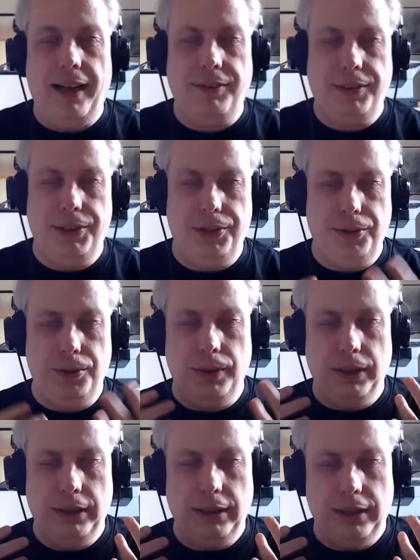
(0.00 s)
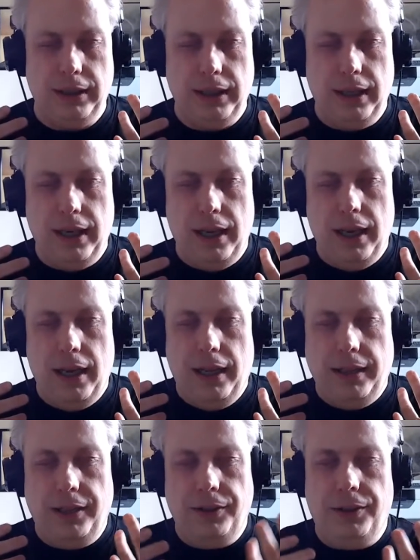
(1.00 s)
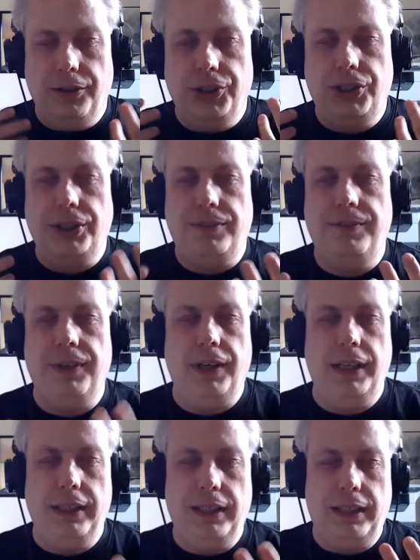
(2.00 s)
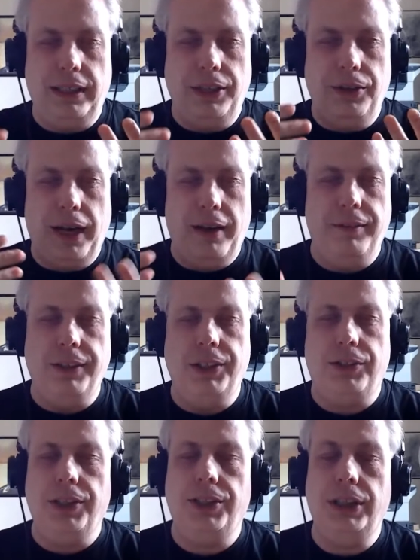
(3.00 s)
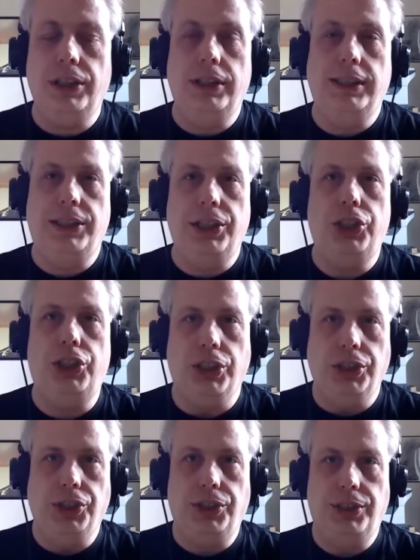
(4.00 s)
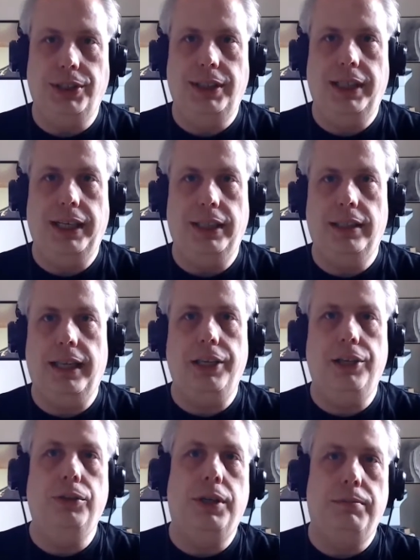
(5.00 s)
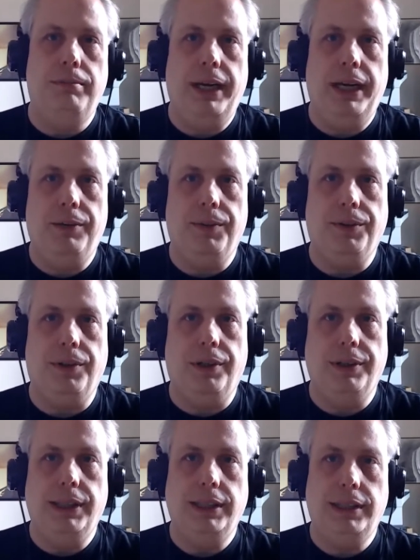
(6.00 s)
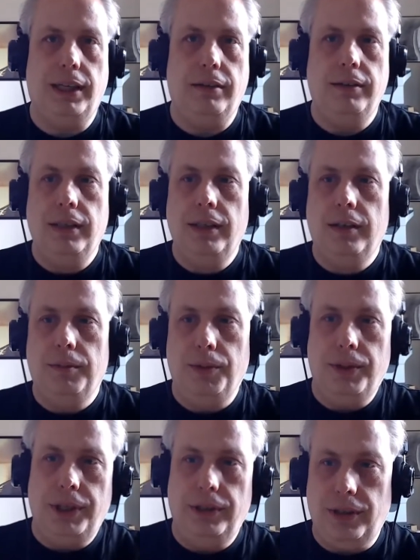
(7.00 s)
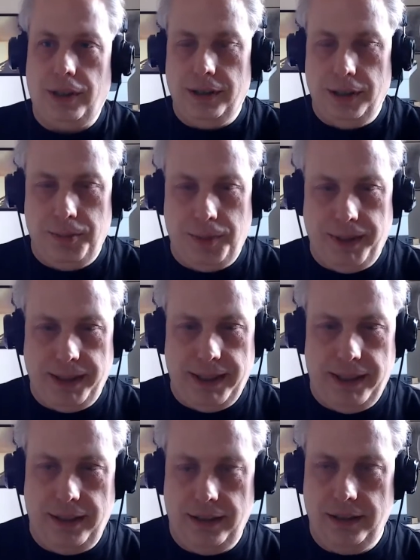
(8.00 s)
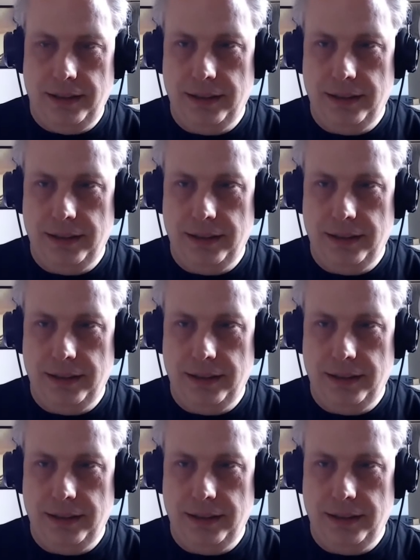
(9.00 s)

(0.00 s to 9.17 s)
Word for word: have to there, there's just very you have interesting decisions in, that you can make with all this stuff. Well, can you talk a little bit about that?